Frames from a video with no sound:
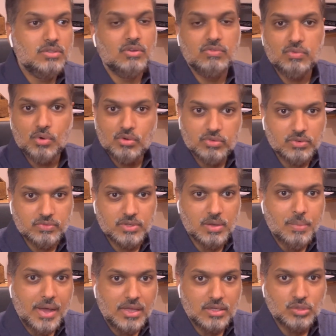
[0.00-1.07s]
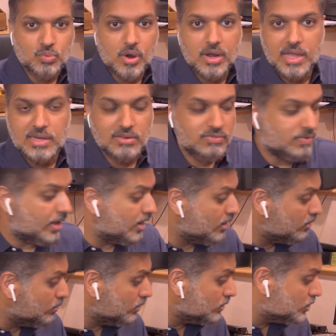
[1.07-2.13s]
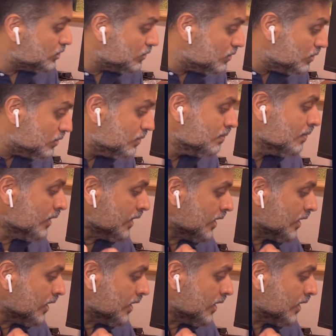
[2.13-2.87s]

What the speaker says: So 450 minus 185 equal to